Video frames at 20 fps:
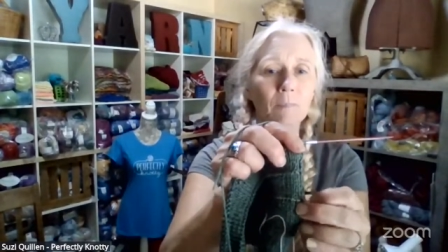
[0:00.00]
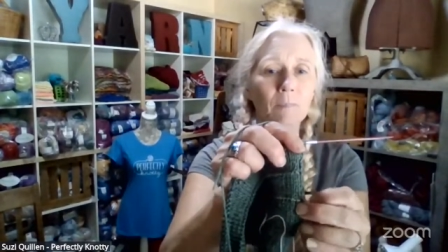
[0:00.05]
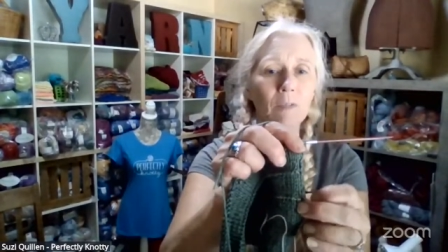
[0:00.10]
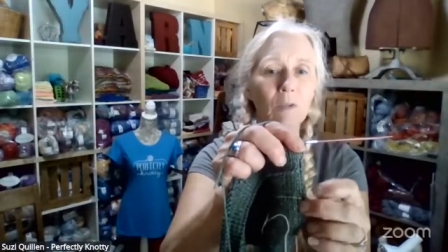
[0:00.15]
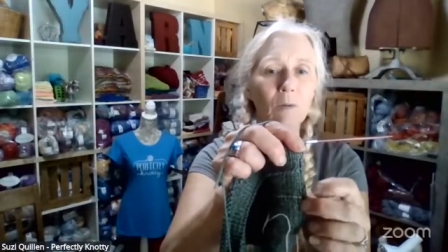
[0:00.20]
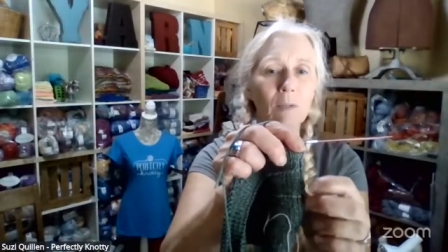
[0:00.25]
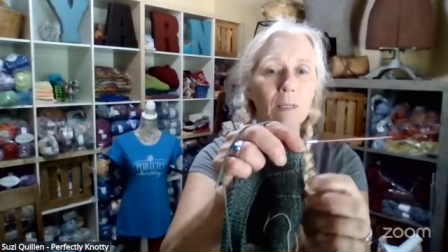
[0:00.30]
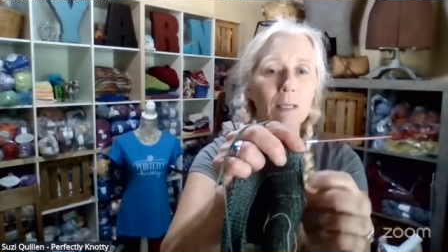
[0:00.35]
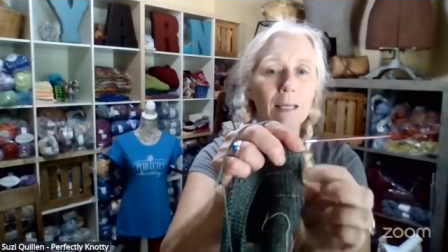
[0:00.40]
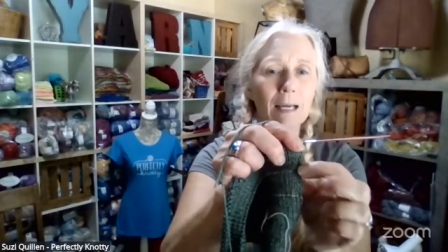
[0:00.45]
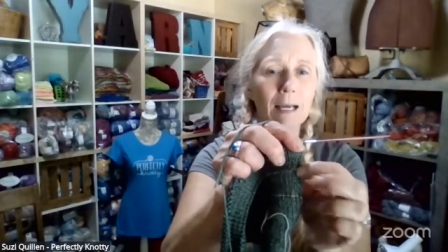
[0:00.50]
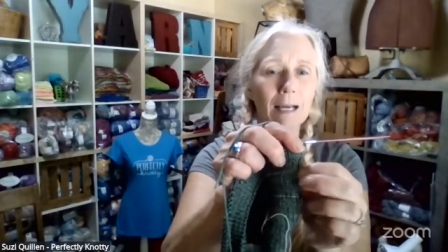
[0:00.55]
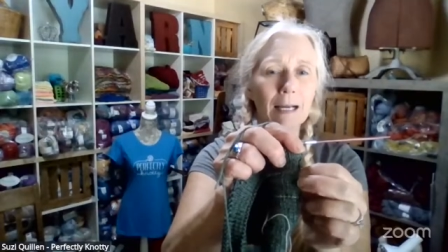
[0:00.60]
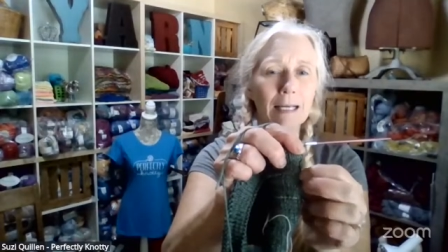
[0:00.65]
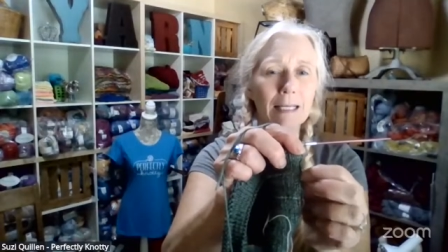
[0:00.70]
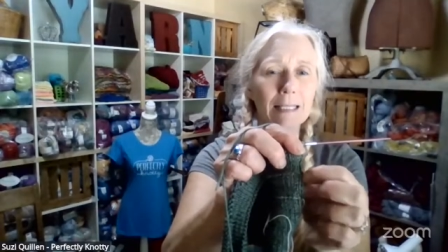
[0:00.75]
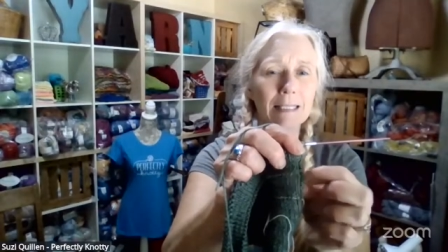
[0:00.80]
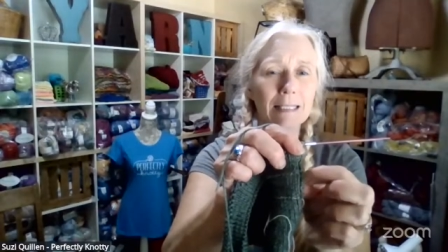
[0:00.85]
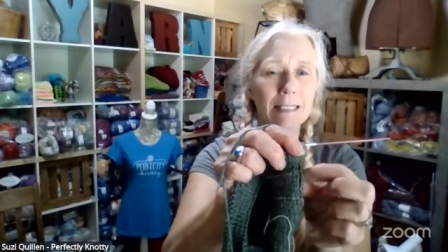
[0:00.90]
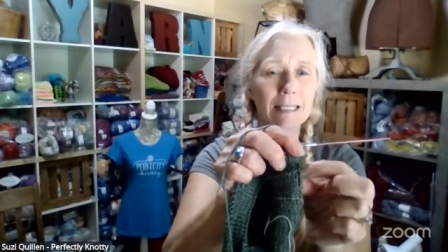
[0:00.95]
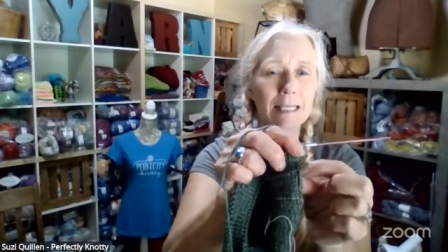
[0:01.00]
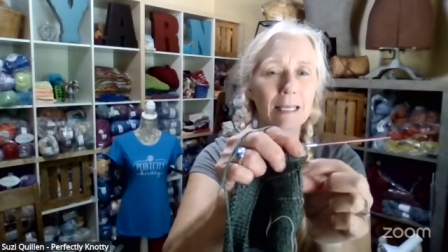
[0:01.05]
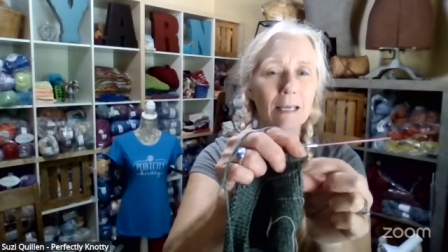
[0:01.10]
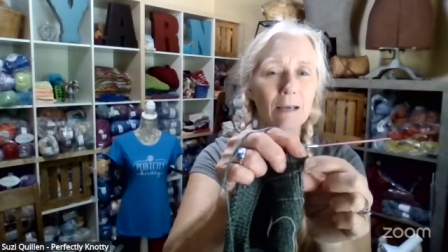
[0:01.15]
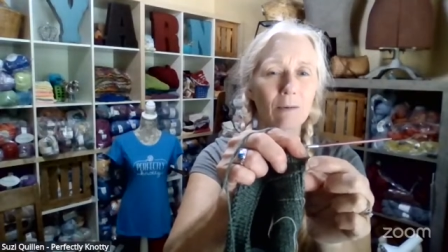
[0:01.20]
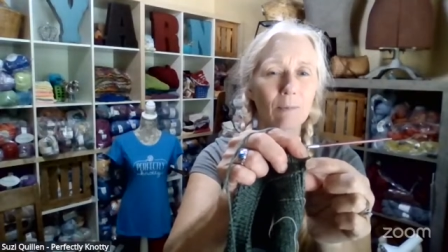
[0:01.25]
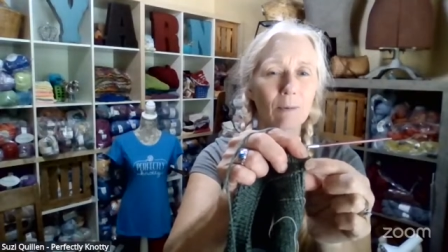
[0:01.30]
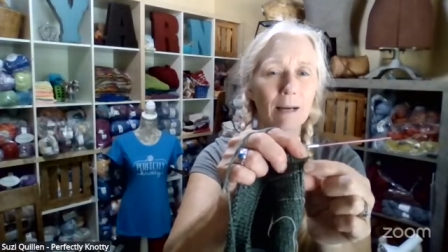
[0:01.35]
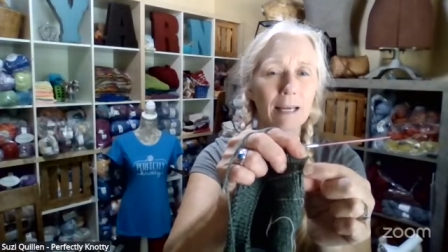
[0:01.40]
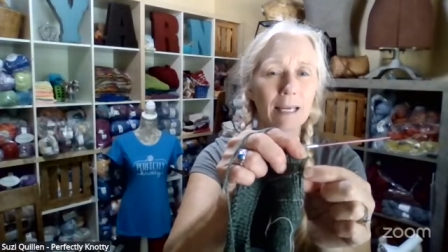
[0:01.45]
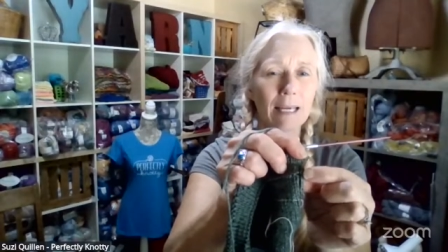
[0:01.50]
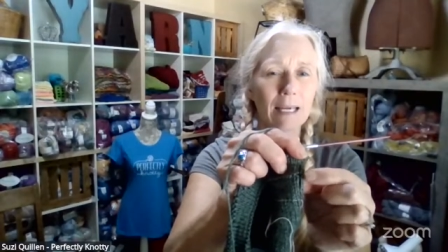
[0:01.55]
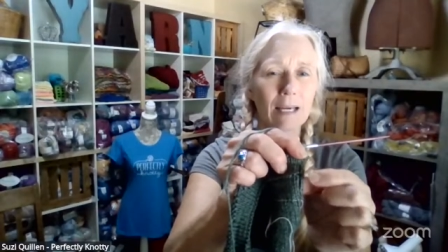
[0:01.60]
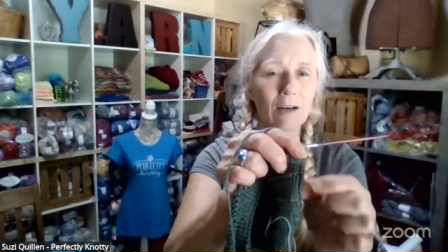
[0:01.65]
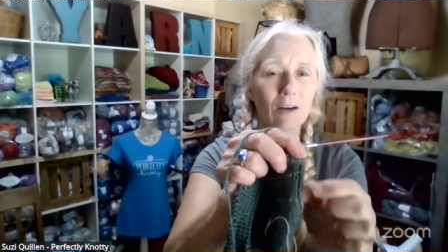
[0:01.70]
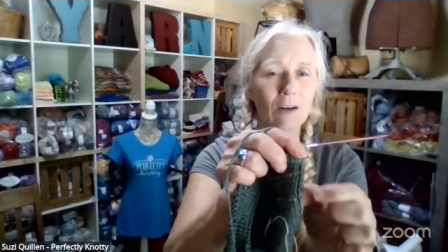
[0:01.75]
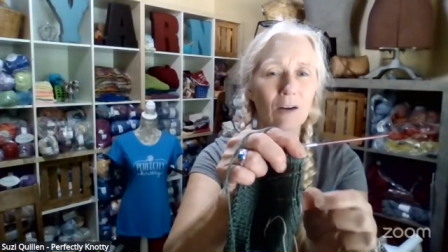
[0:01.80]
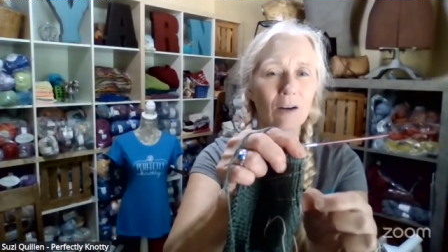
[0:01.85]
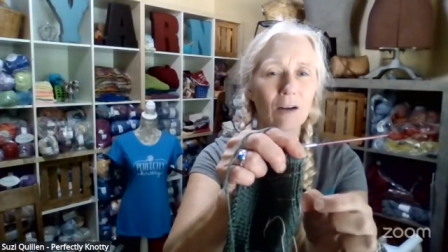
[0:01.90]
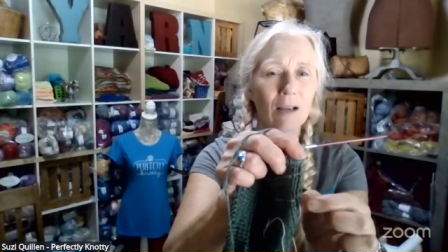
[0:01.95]
You can kind of see it right
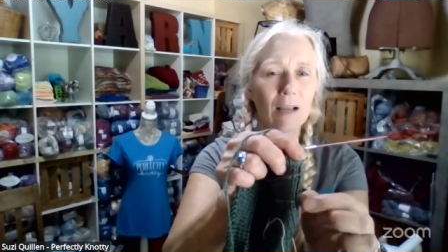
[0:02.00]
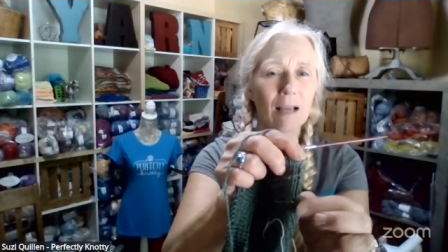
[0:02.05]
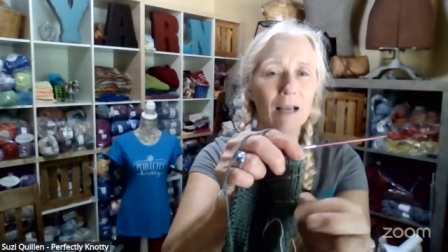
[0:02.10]
here